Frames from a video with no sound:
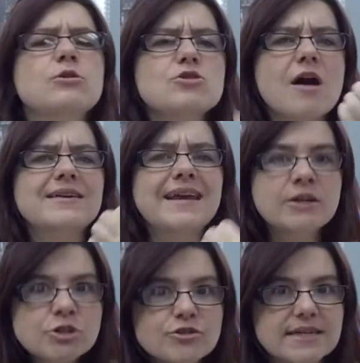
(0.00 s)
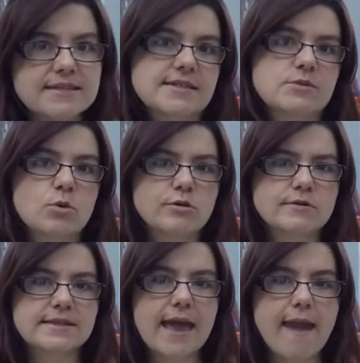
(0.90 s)
your child interested in what
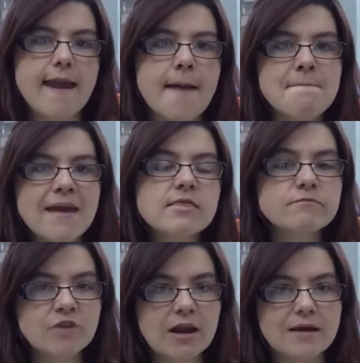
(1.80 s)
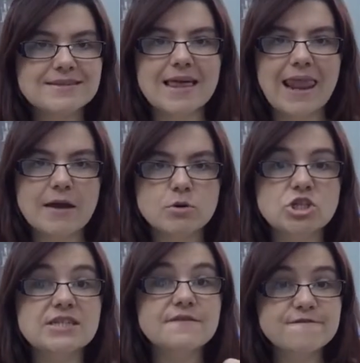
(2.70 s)
you're saying and make them realise that language
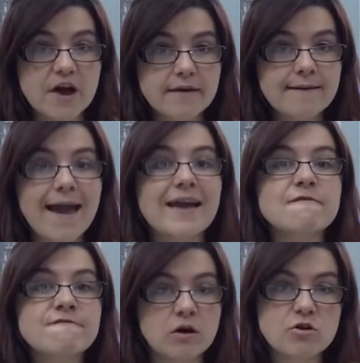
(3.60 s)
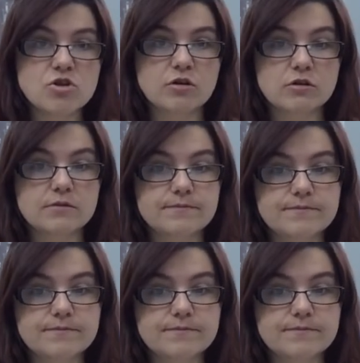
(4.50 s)
is fun and functional.